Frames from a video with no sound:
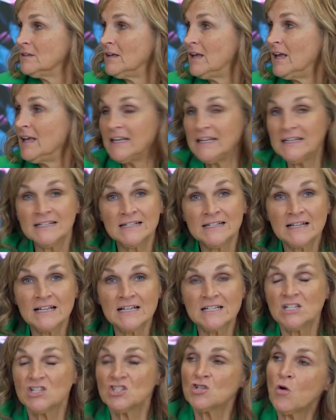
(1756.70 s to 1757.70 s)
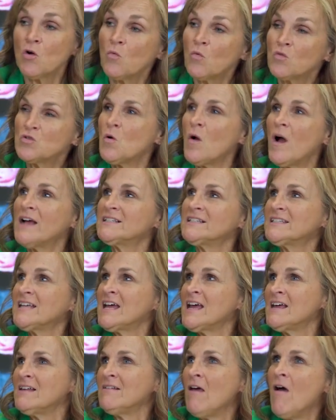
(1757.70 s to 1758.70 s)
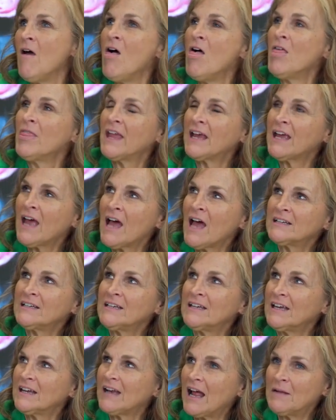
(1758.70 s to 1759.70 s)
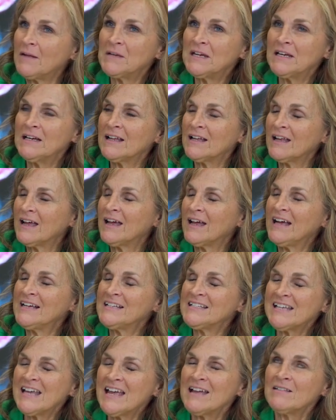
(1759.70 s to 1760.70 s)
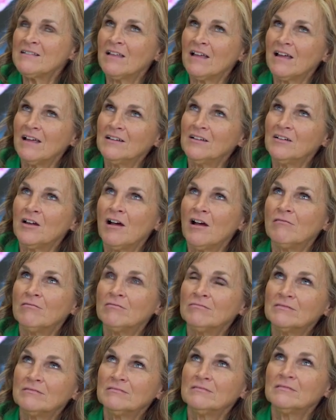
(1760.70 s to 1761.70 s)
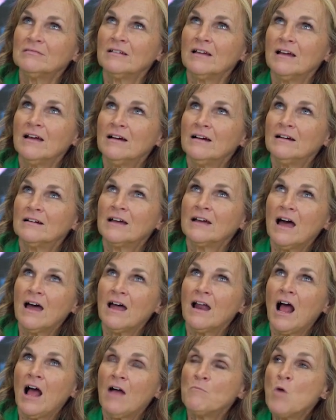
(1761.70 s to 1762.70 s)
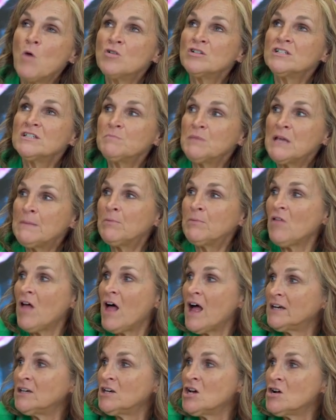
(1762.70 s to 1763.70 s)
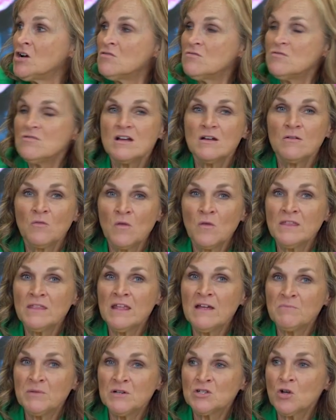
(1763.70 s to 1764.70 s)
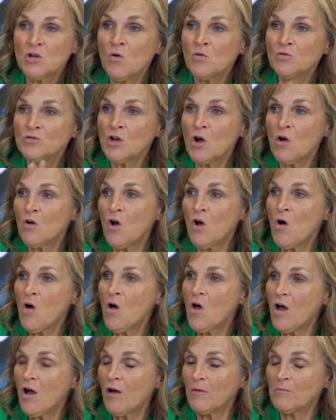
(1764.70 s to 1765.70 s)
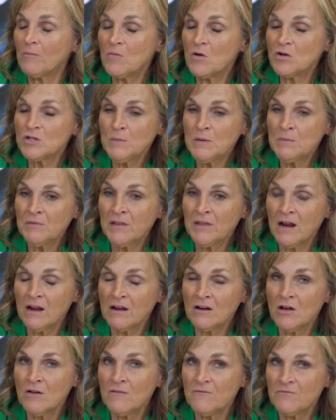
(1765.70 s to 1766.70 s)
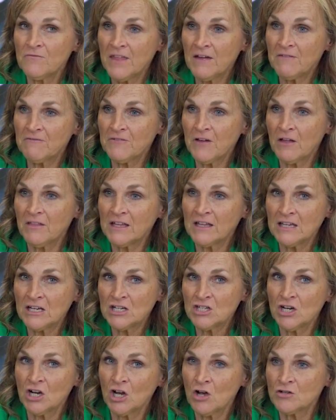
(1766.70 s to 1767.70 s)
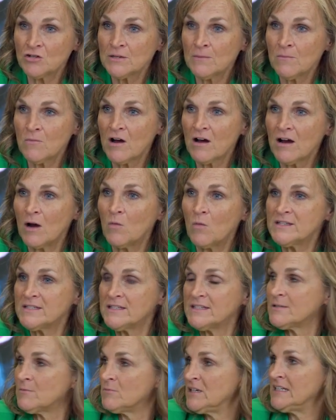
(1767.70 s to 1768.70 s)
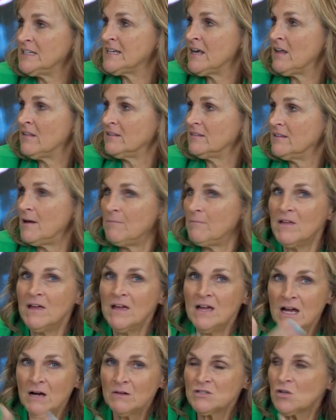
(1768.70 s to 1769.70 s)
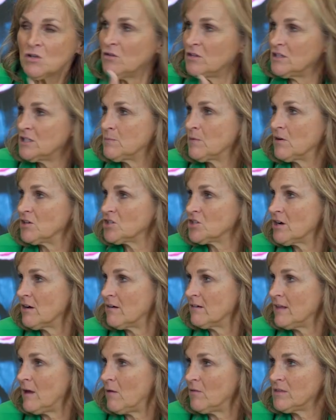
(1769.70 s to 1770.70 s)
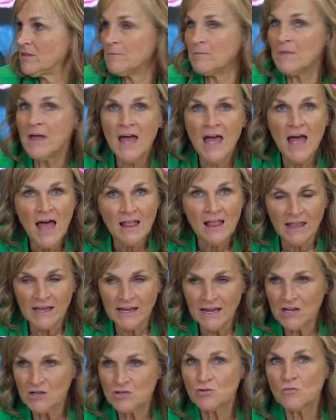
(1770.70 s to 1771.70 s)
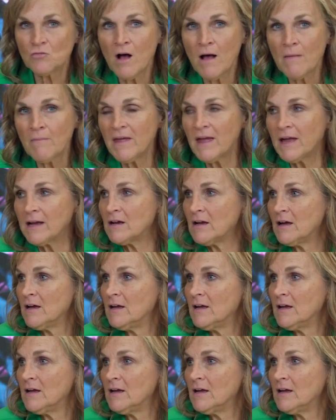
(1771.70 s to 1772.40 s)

and he didn't listen. So do I say that God can't? I mean, I say that, you know, God. Most people I know, when they've been told don't go, or most people that I know that felt like they shouldn't go somewhere, it wasn't somebody telling them. It was the Holy Spirit sharing that with them. Like Andrew Womack